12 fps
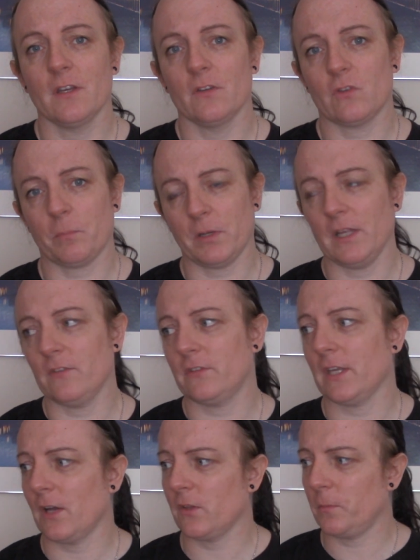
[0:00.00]
So please
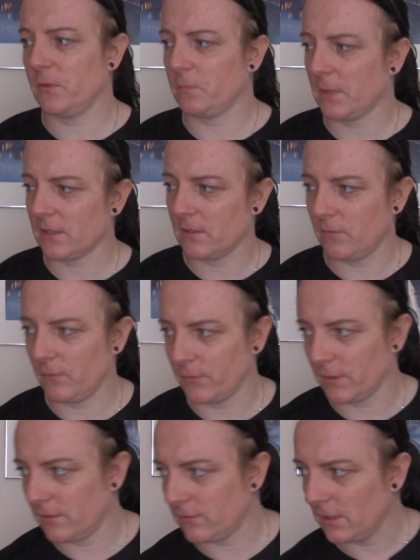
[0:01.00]
seek out the perspective of
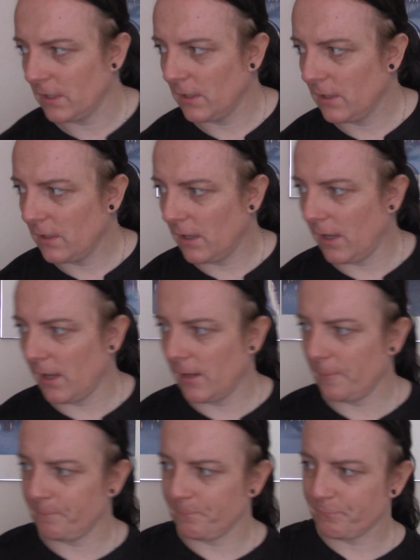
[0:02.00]
others.
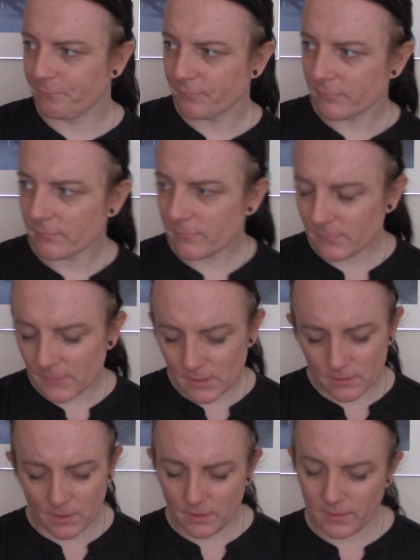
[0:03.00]

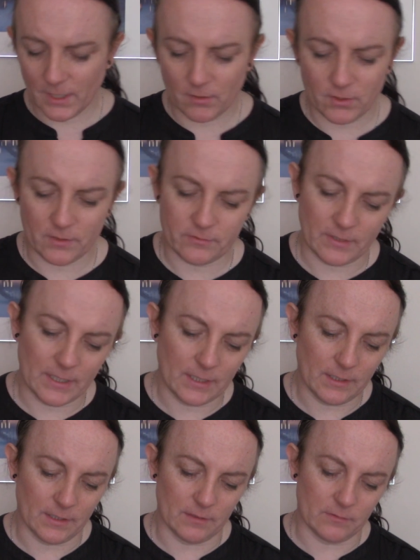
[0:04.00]
The other thing I'm going to say
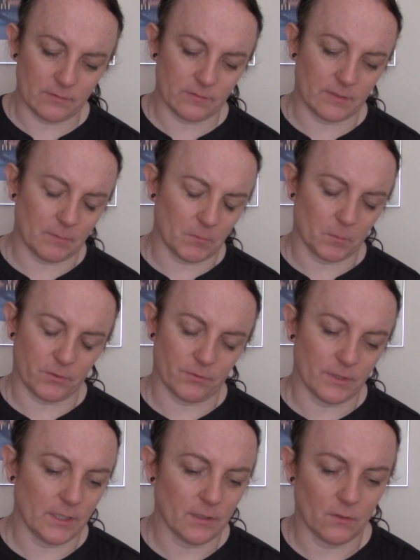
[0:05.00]
is step number
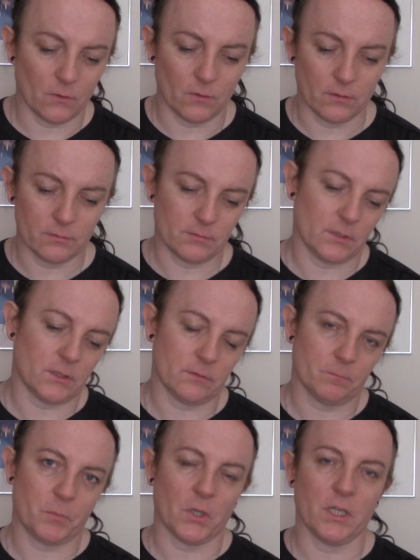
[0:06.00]
3, or, you know,
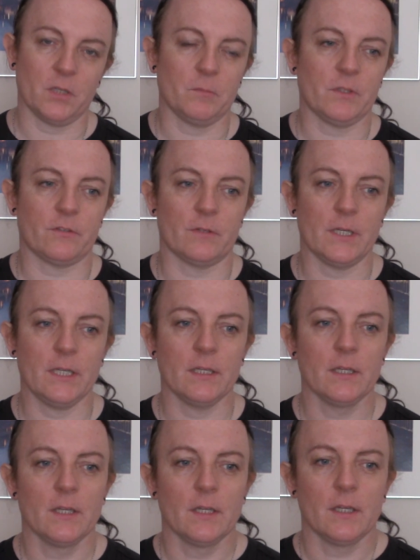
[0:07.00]
point number 3,
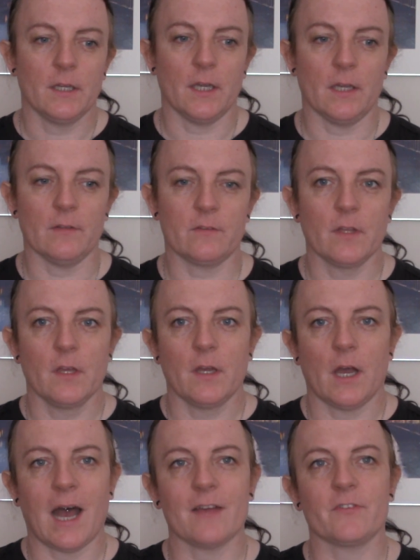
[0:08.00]
is
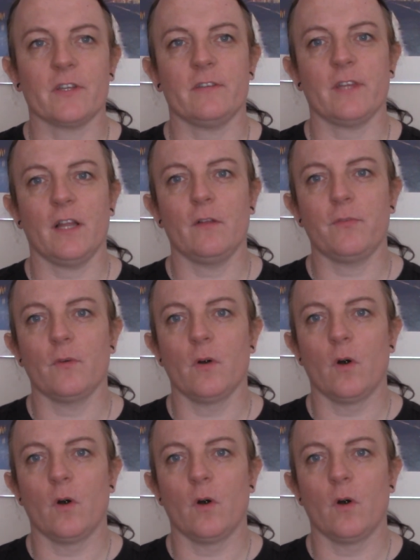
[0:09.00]
ask yourself,